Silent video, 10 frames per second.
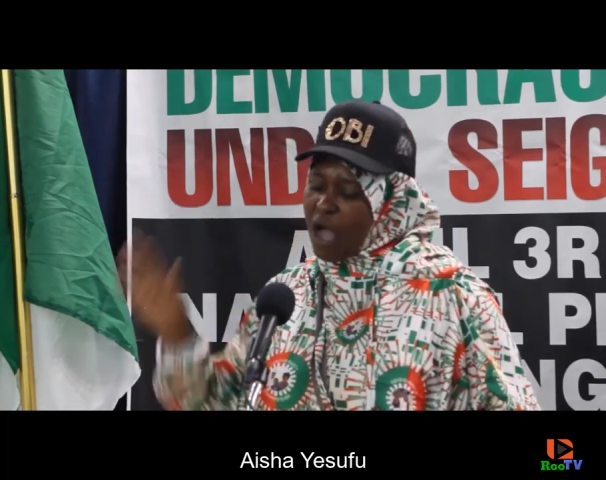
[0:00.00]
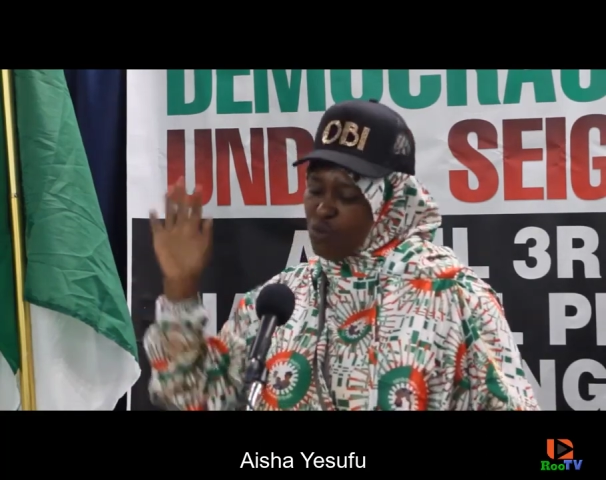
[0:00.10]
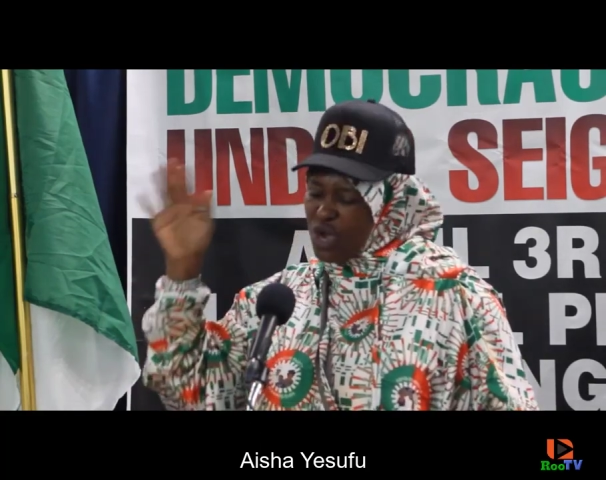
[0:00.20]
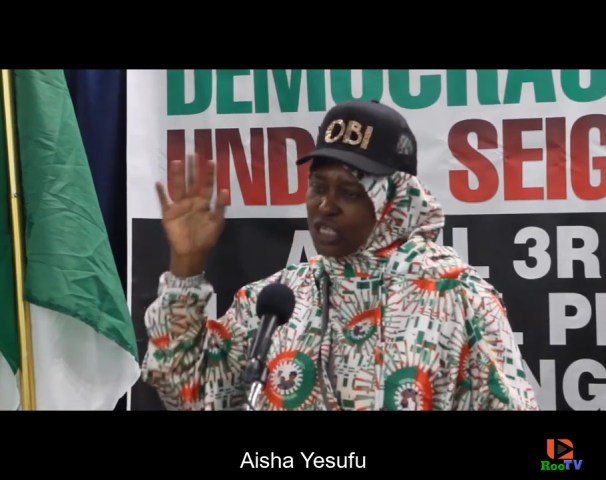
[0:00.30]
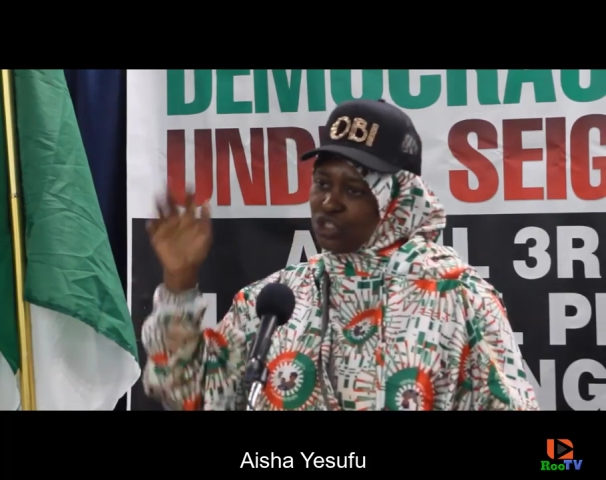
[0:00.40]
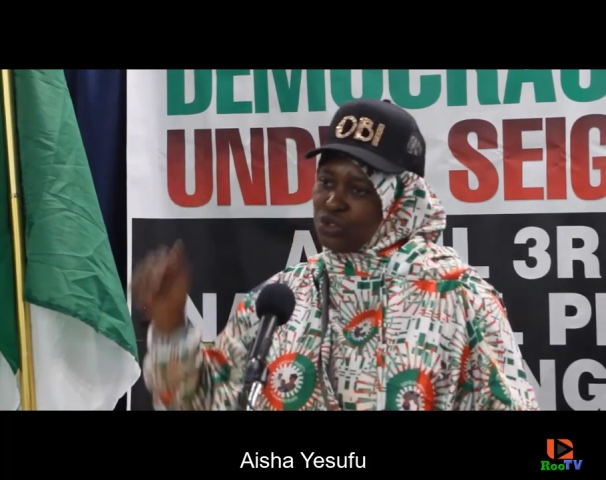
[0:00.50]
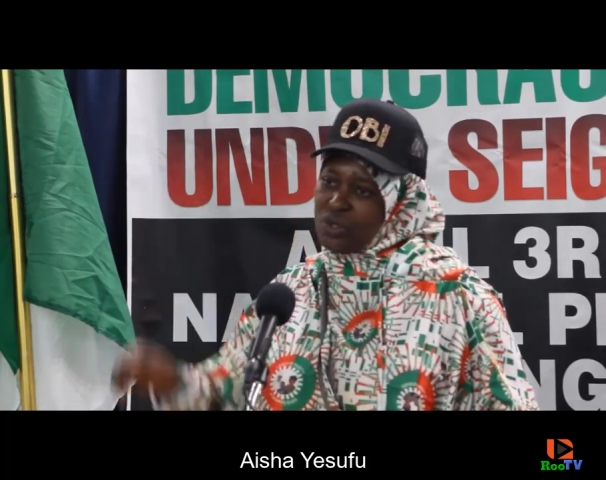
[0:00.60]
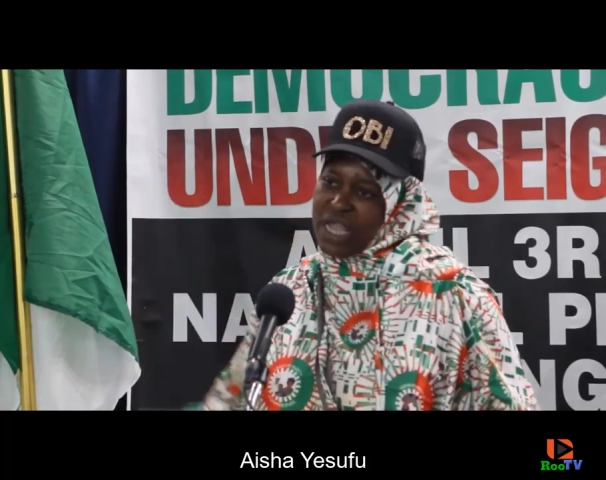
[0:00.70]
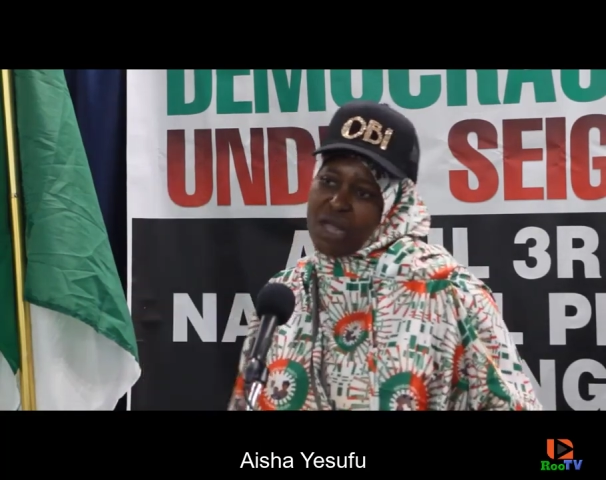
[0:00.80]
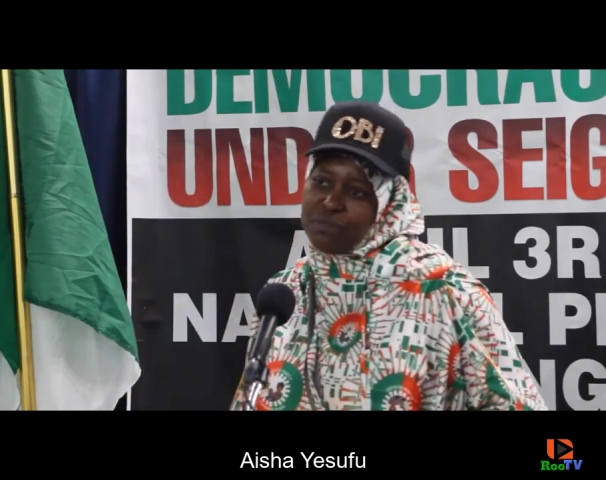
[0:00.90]
and we
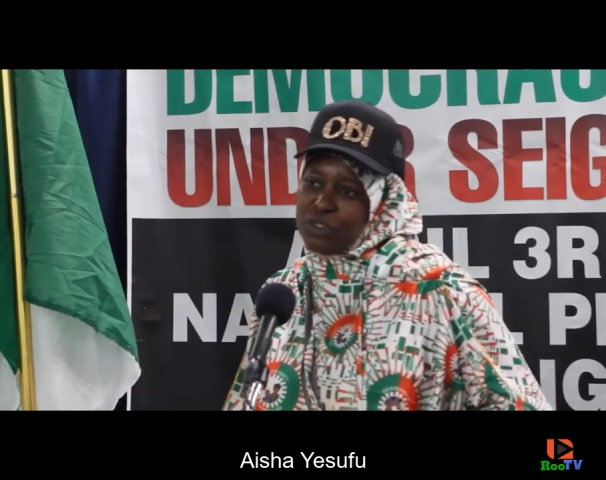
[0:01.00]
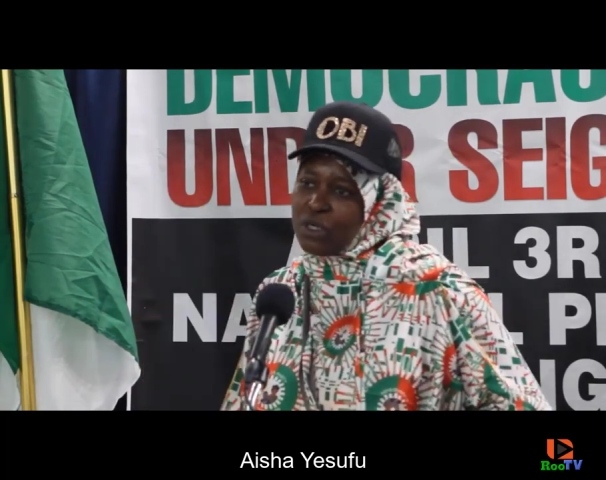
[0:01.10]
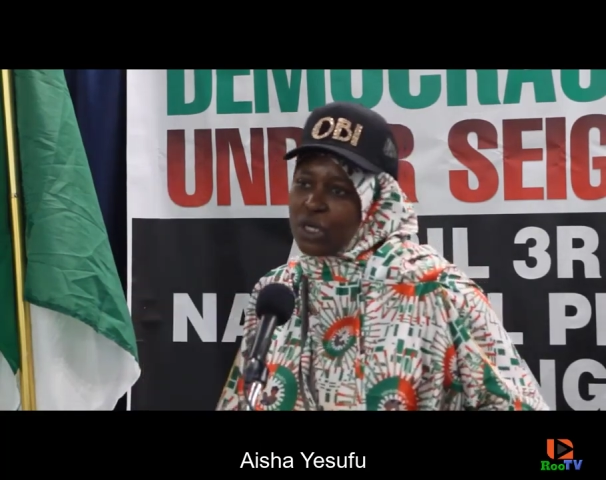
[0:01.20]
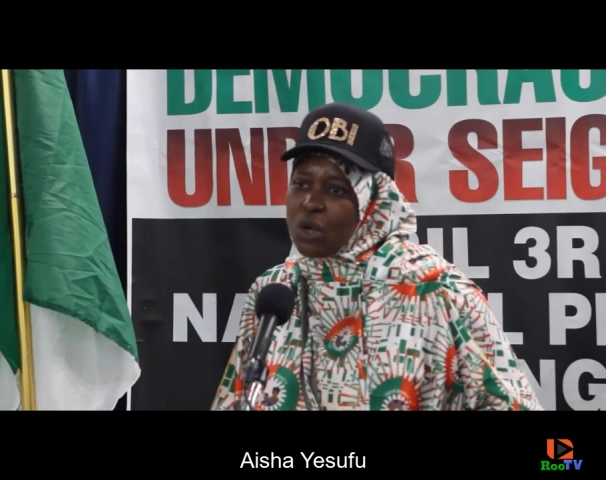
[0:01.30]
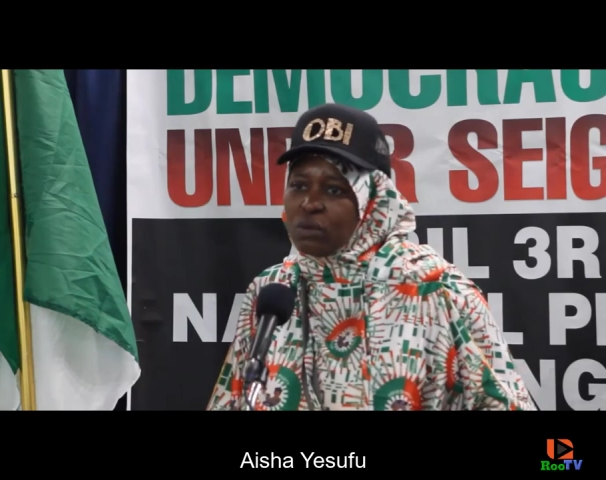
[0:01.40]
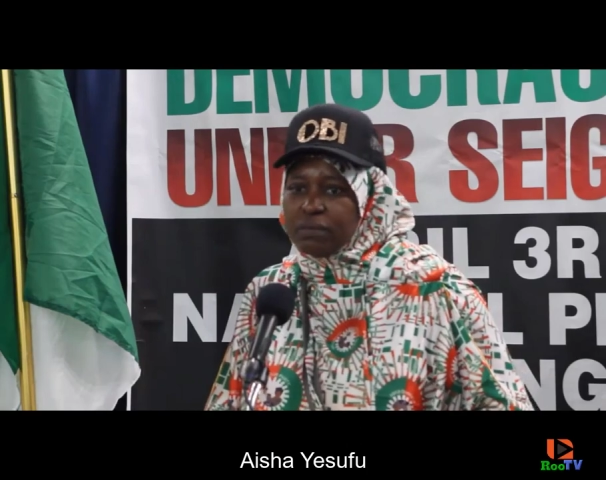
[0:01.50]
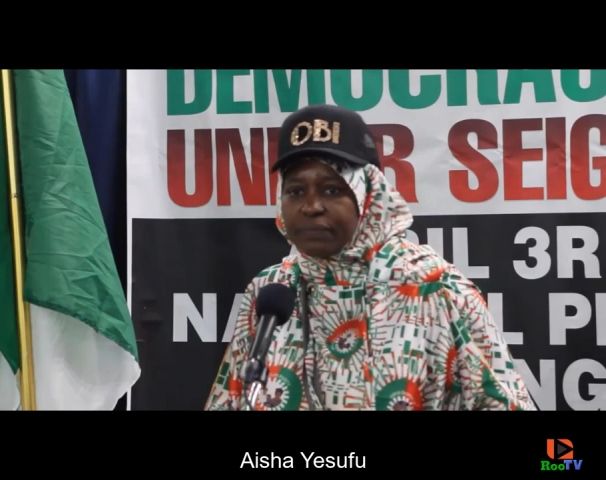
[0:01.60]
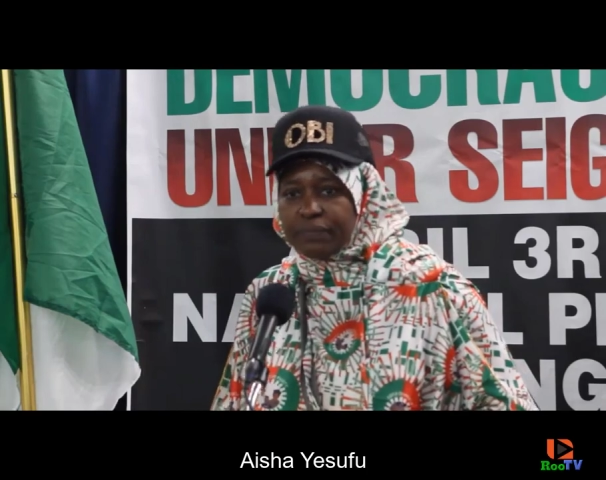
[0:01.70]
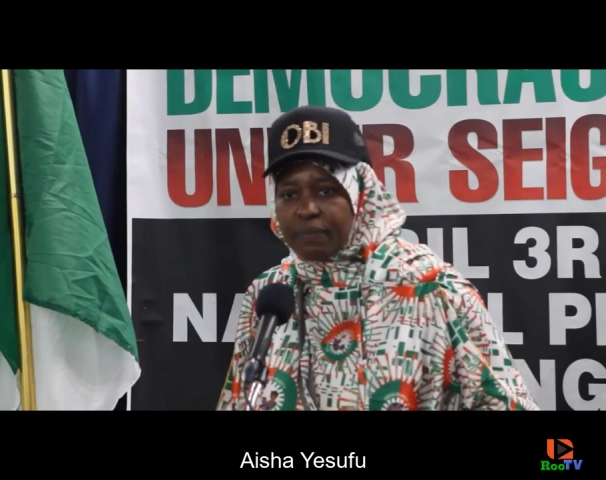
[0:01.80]
should help to grow.